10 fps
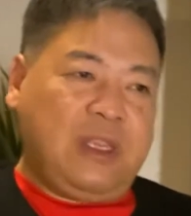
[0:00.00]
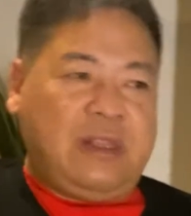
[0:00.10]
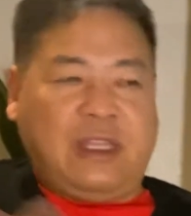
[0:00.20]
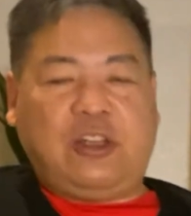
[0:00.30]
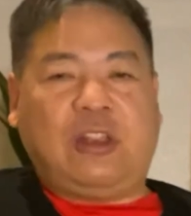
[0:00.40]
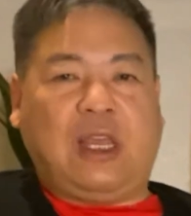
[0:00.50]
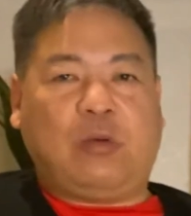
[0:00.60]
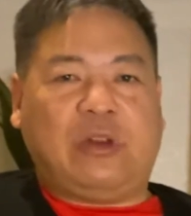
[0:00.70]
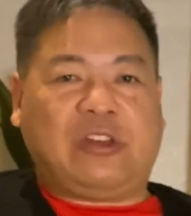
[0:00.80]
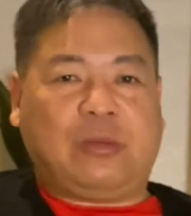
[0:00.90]
They do that
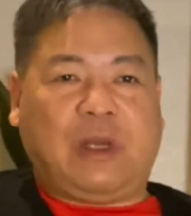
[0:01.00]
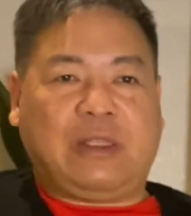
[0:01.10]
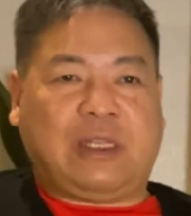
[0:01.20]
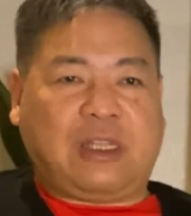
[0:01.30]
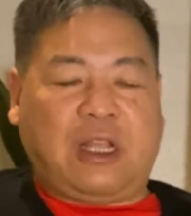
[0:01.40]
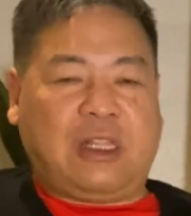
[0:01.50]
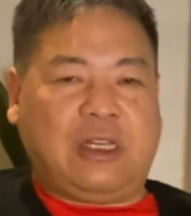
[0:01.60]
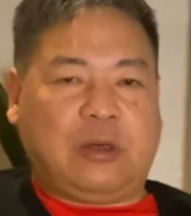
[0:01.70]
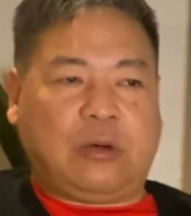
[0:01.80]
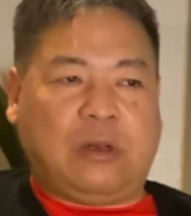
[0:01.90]
once a month at the
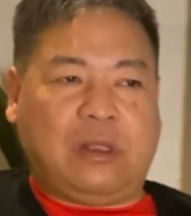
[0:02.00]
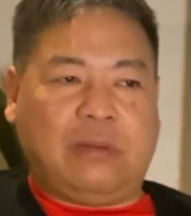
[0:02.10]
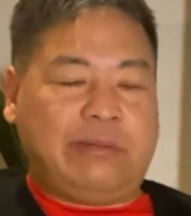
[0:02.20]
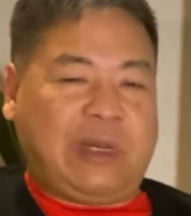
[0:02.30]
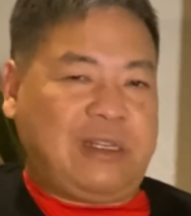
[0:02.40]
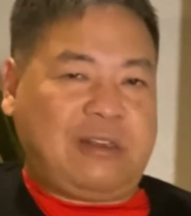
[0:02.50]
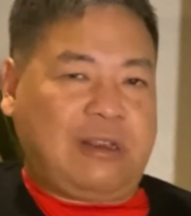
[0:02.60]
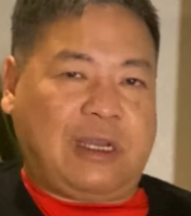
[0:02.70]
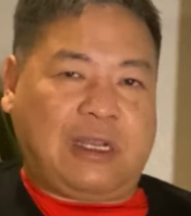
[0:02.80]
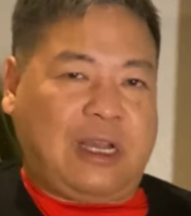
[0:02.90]
Holiday Royal, but I still
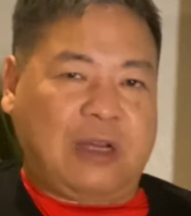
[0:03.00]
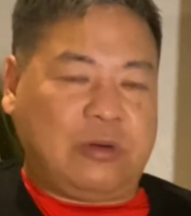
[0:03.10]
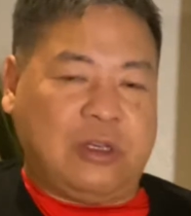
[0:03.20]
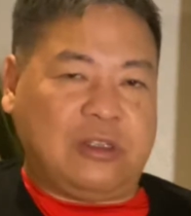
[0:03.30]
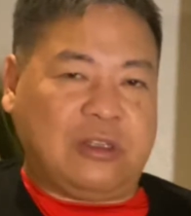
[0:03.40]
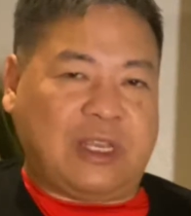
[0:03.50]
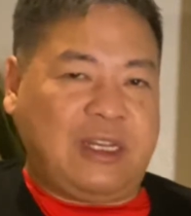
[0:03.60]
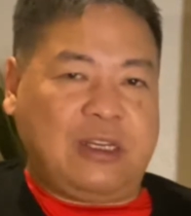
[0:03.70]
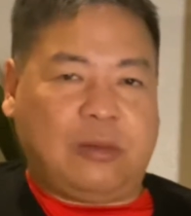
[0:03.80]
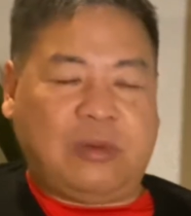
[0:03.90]
got cockroaches. I
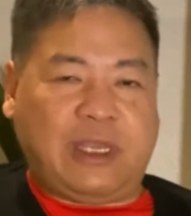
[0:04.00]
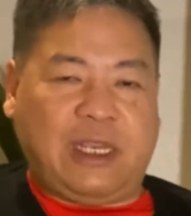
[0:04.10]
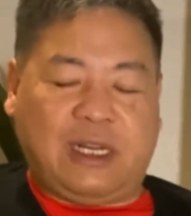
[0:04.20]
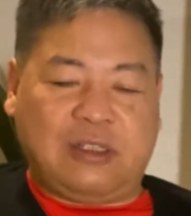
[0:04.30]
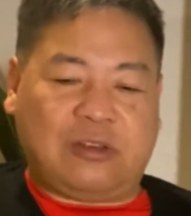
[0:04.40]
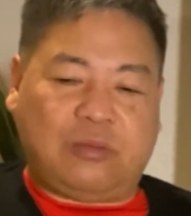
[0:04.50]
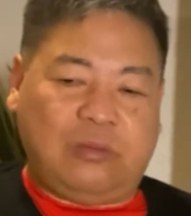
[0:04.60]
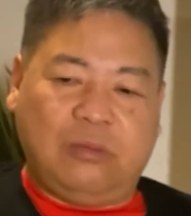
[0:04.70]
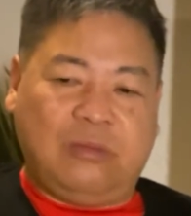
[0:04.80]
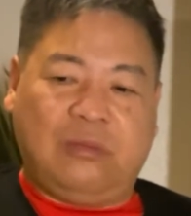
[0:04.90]
didn't complain, I just
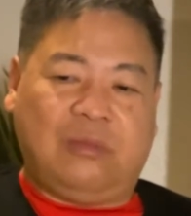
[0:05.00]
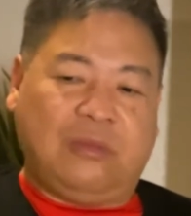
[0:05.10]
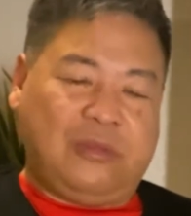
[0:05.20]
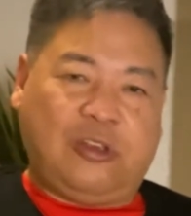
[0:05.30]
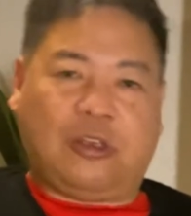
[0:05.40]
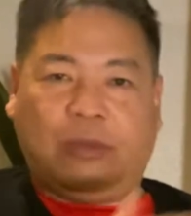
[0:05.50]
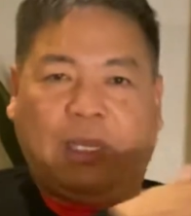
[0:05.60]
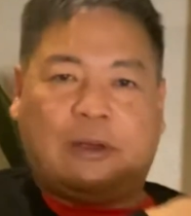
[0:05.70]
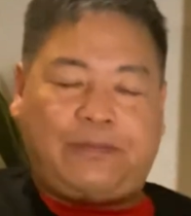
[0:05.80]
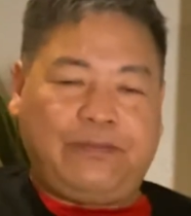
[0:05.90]
took them
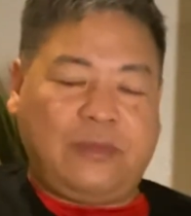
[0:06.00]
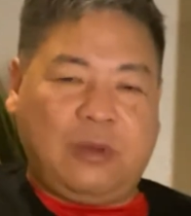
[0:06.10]
out.